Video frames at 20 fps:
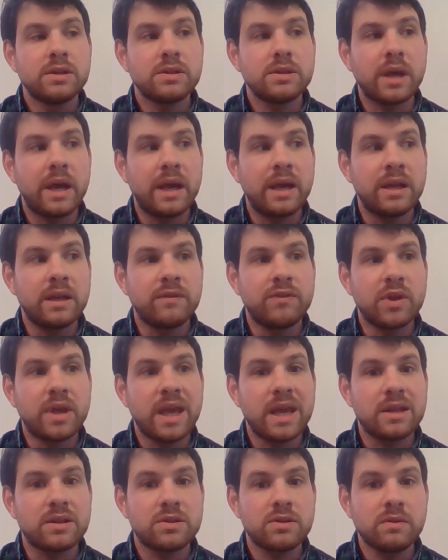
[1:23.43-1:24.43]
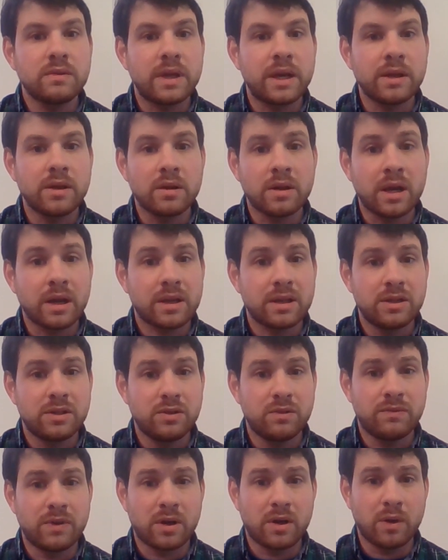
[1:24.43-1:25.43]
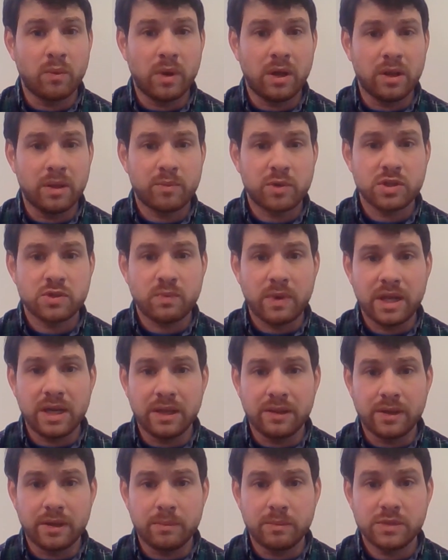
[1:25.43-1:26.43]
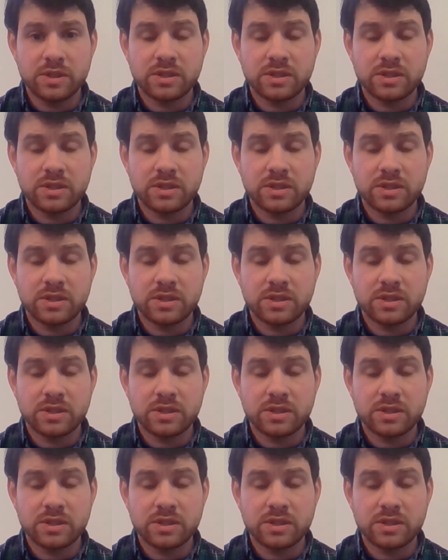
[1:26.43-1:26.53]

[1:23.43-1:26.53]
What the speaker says: And if you can't do that, you're not going to do very well at persuading them.